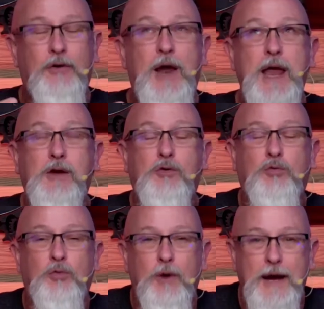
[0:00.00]
a
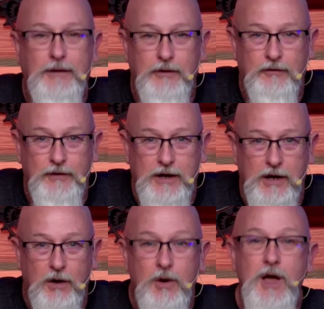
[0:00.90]
great little
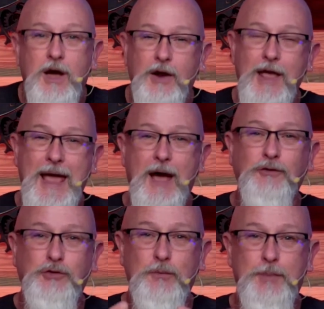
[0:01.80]
video on
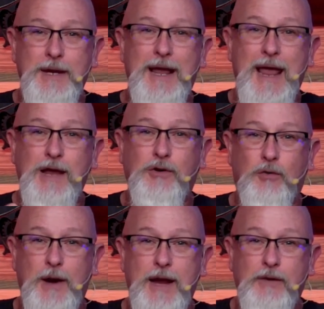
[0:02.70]
how to be a
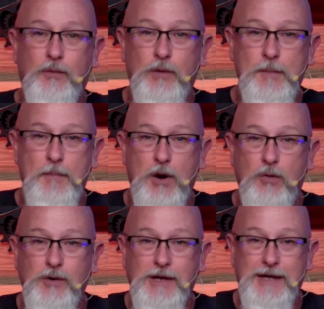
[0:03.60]
great
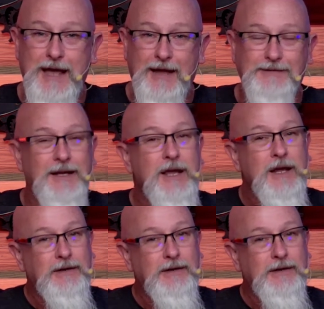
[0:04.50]
remote guest.